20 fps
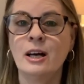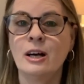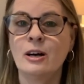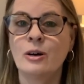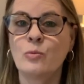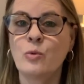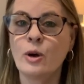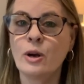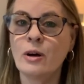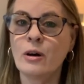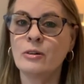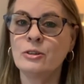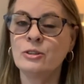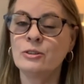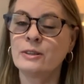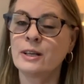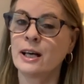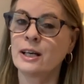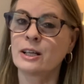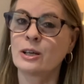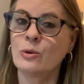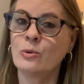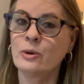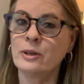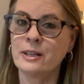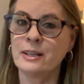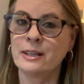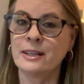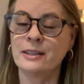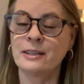and what all you got
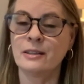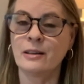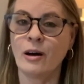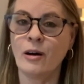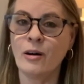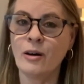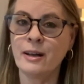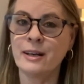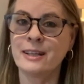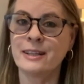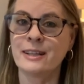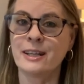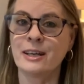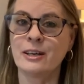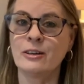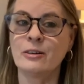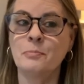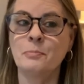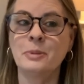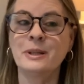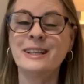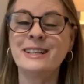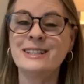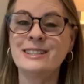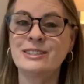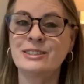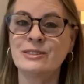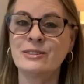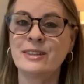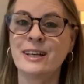going in on in there,
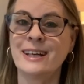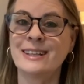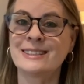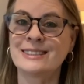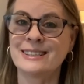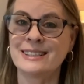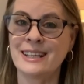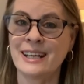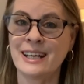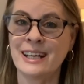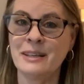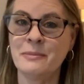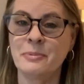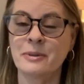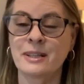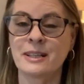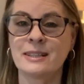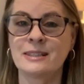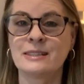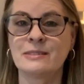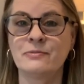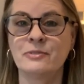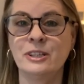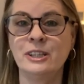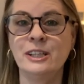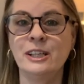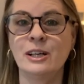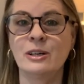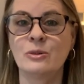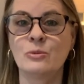please do that today because the
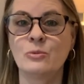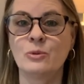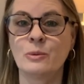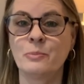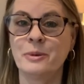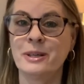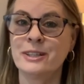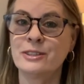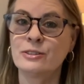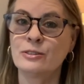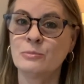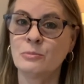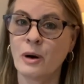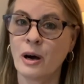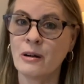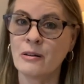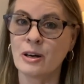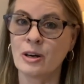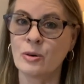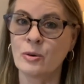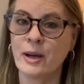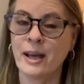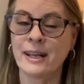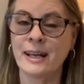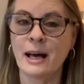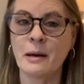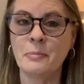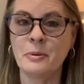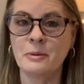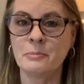video will be tomorrow.
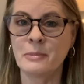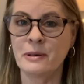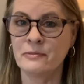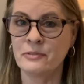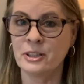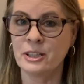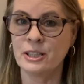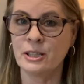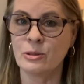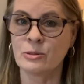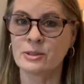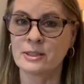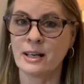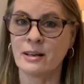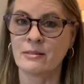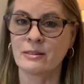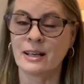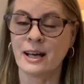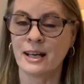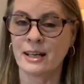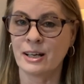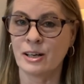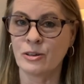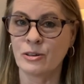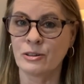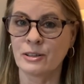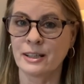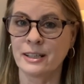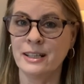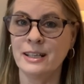And I put my videos out kind of
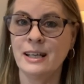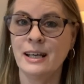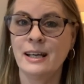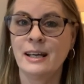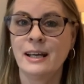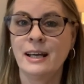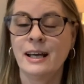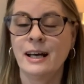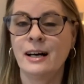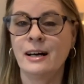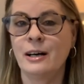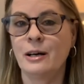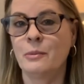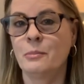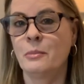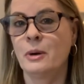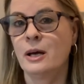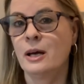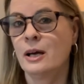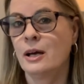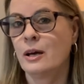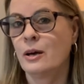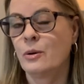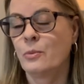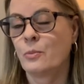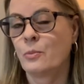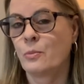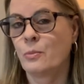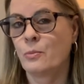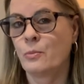early. Um,
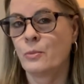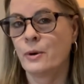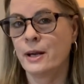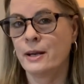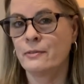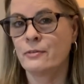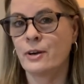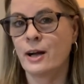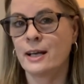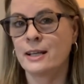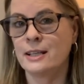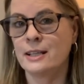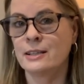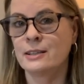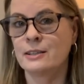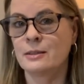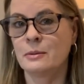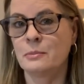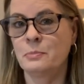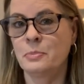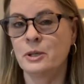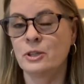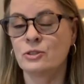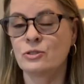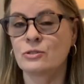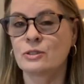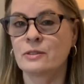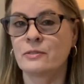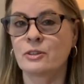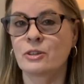whenever I get the
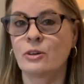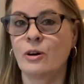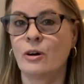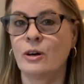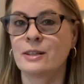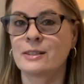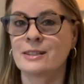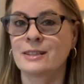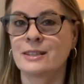pictures of the carts